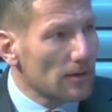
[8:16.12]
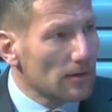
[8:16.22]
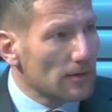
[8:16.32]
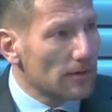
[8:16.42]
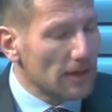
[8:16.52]

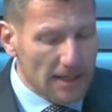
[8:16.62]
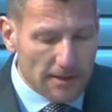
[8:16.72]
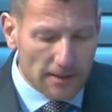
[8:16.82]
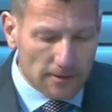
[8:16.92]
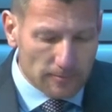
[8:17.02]
The
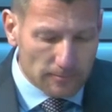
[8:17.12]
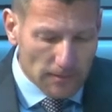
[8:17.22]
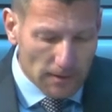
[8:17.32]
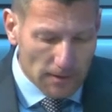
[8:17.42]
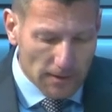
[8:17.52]
heading
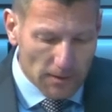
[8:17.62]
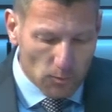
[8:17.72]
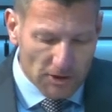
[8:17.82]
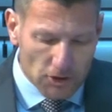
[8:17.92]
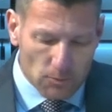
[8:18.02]
under
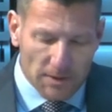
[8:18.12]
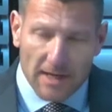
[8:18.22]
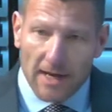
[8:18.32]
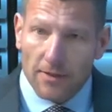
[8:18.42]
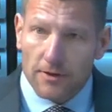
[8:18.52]
which we
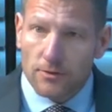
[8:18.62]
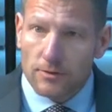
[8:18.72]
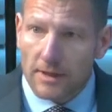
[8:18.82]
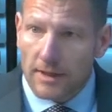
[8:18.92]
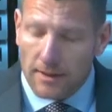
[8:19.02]
gather
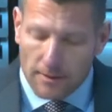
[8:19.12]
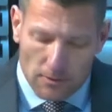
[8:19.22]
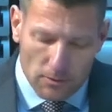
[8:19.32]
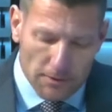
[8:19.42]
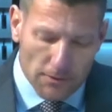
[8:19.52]
today
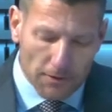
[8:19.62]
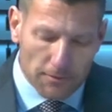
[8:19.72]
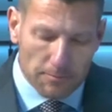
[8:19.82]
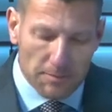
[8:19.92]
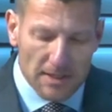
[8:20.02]
could
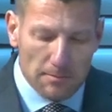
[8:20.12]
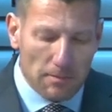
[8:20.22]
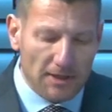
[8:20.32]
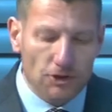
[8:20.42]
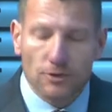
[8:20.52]
not be
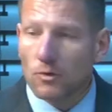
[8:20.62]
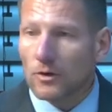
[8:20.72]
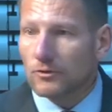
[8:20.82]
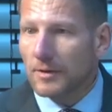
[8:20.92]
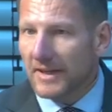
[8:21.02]
much more
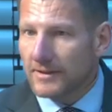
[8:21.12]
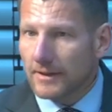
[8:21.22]
dramatic.